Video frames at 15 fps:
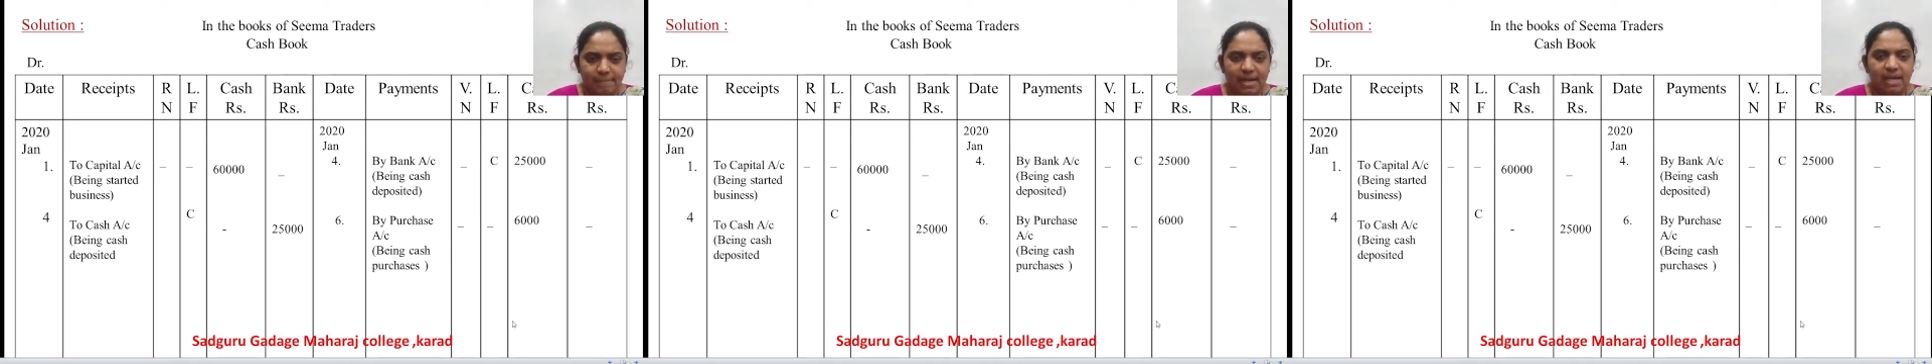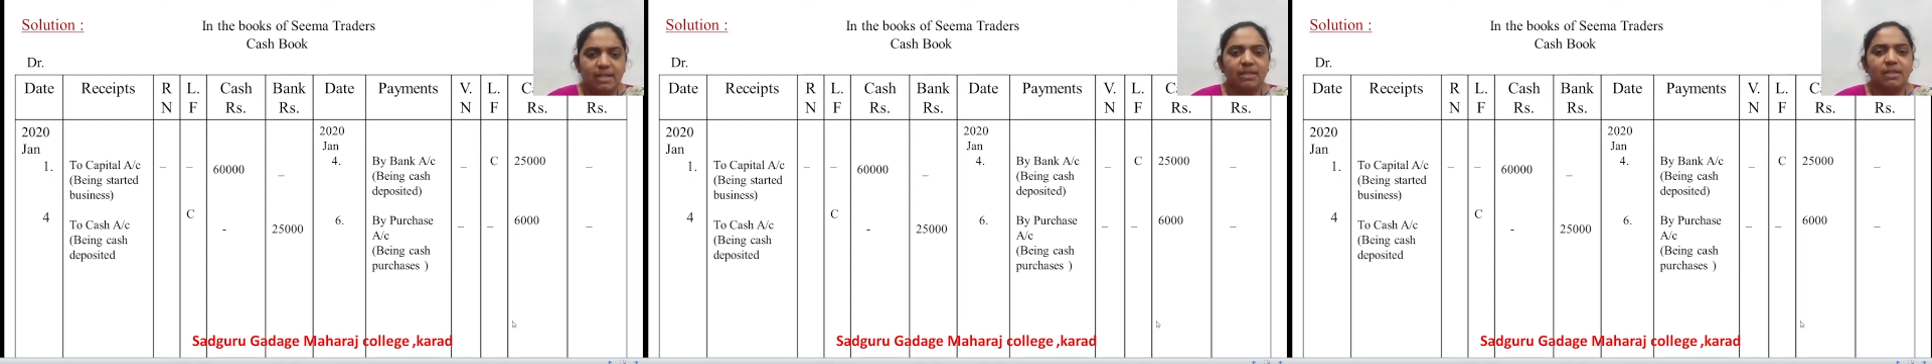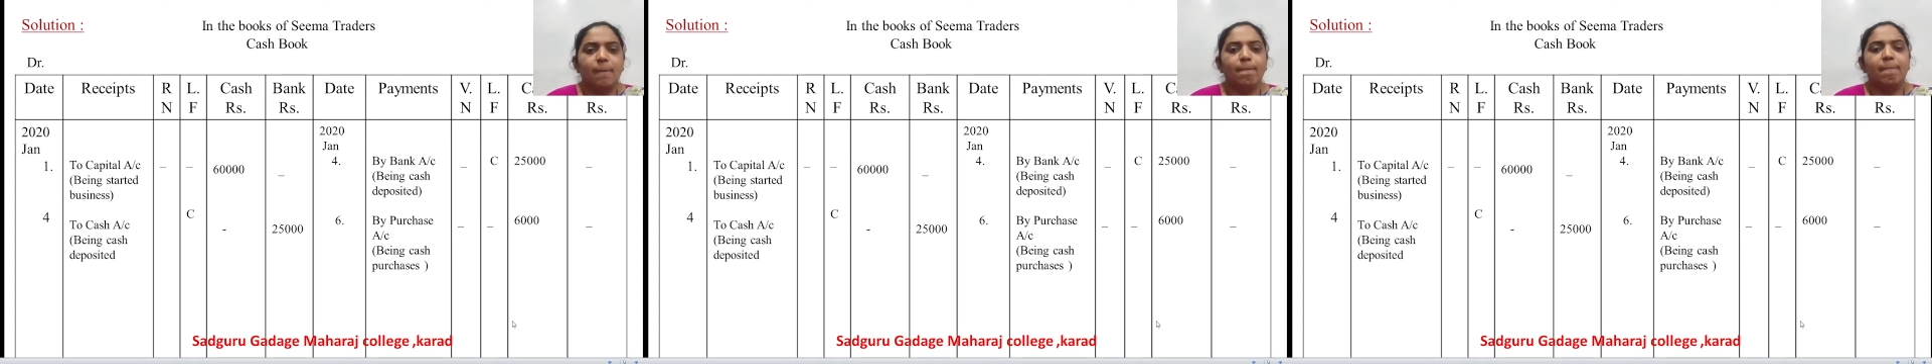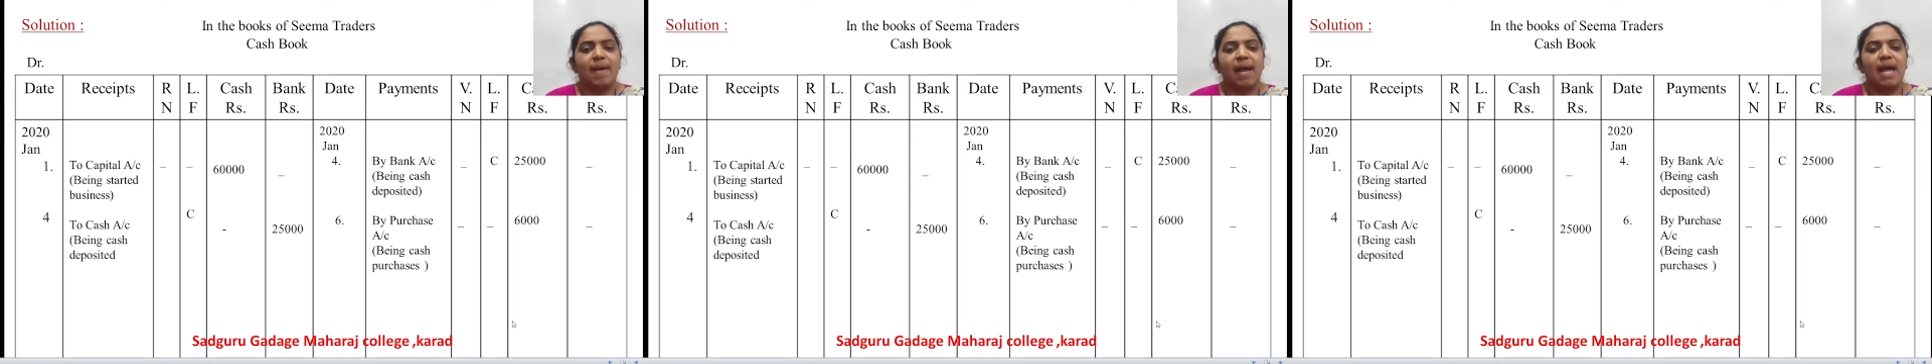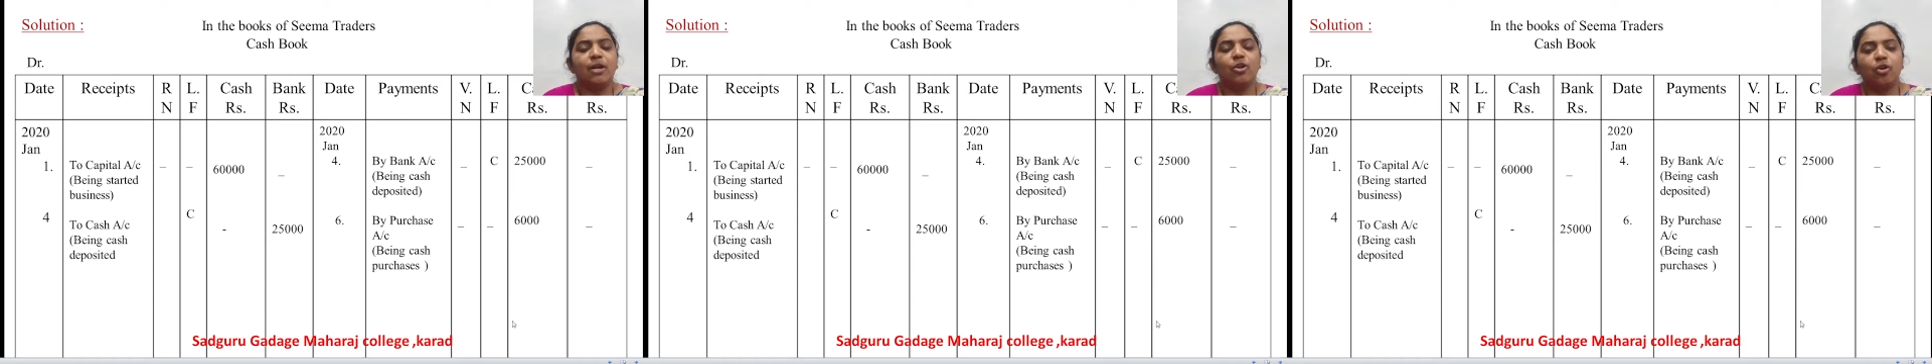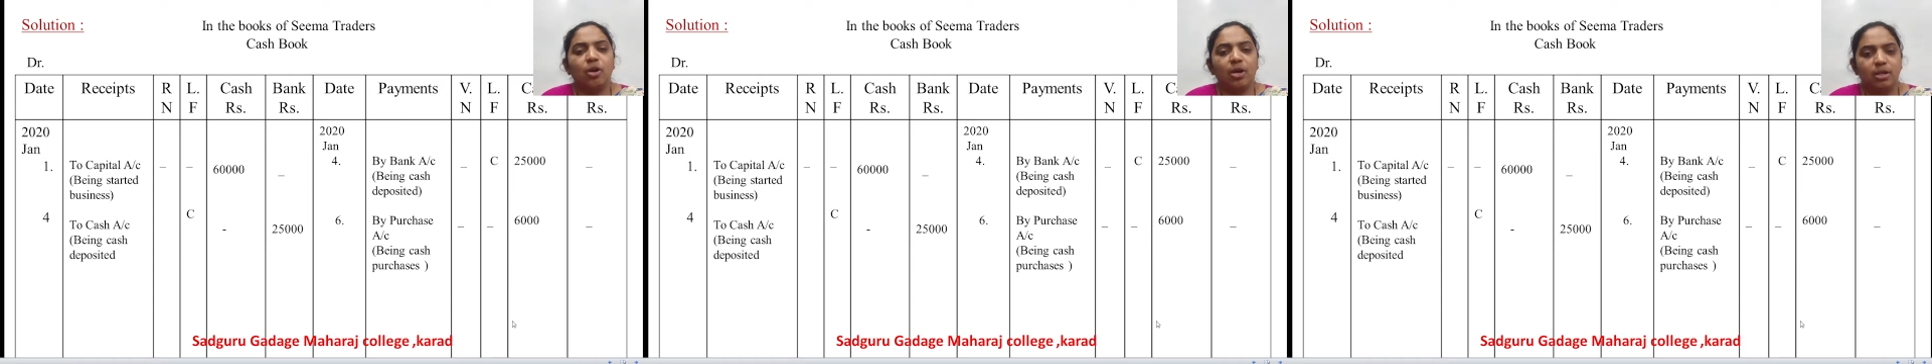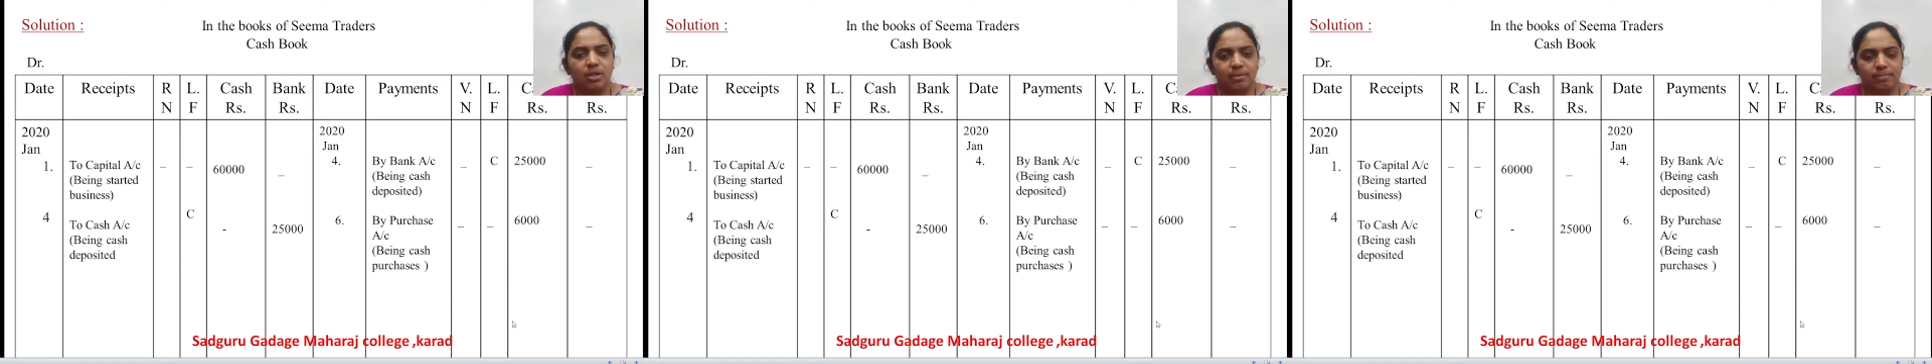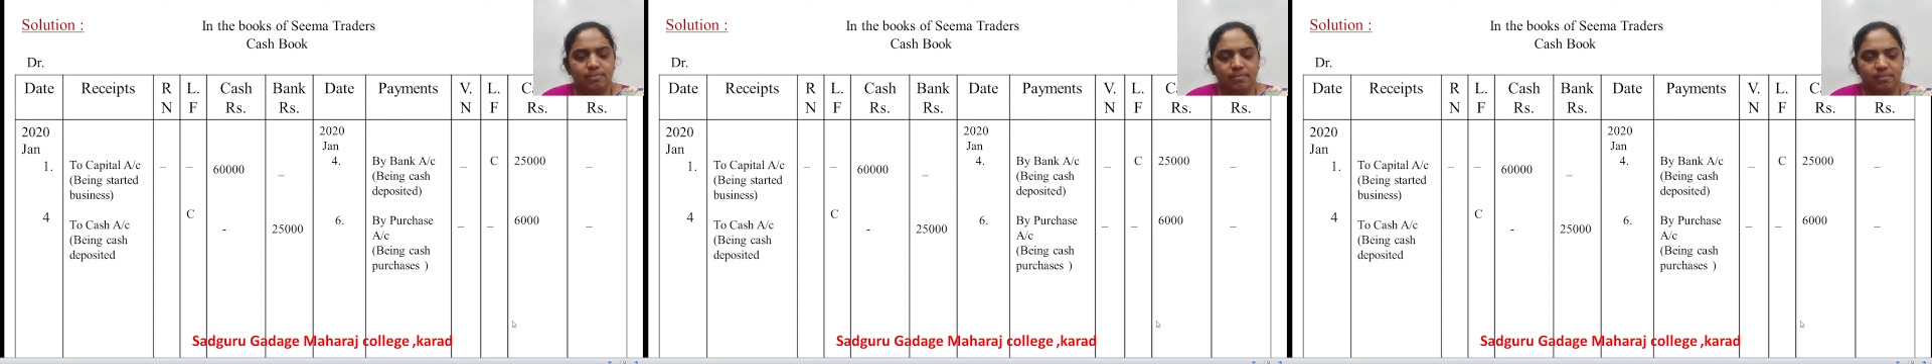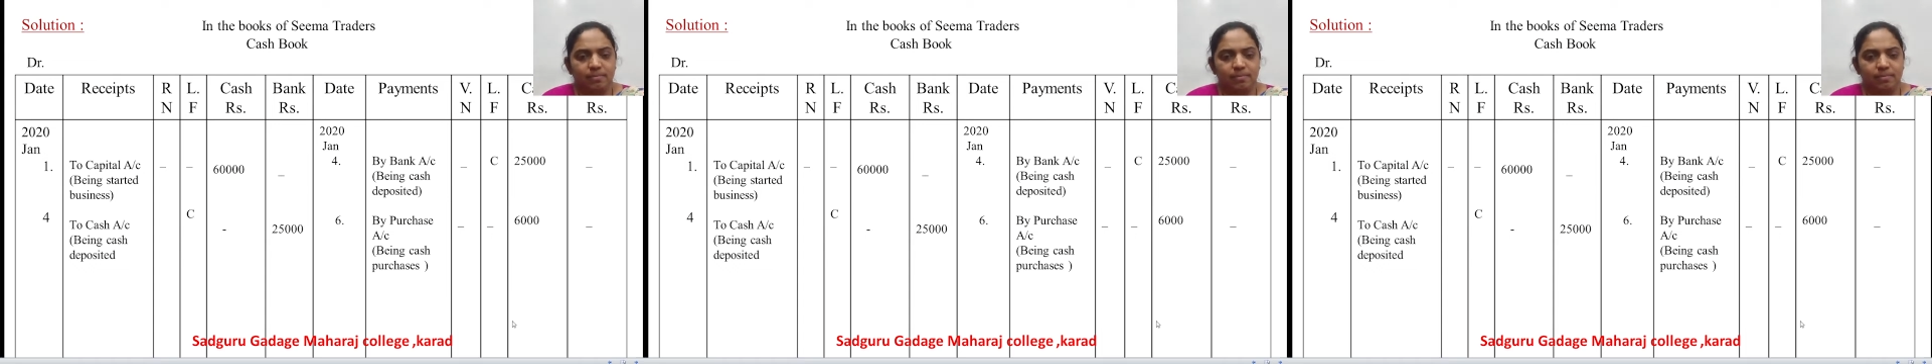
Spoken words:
And in the bank column,